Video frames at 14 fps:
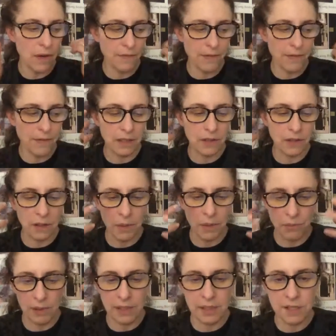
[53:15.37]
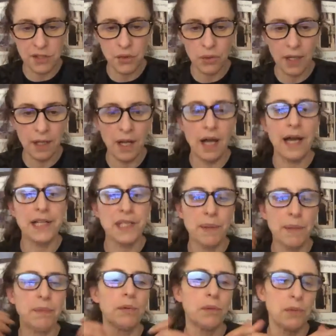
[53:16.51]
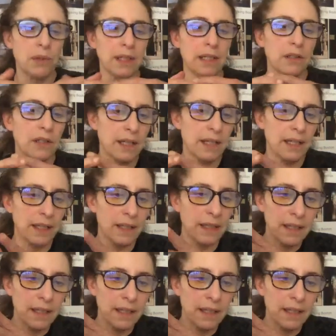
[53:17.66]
of a young girl with really distorted eyes, people would really look at it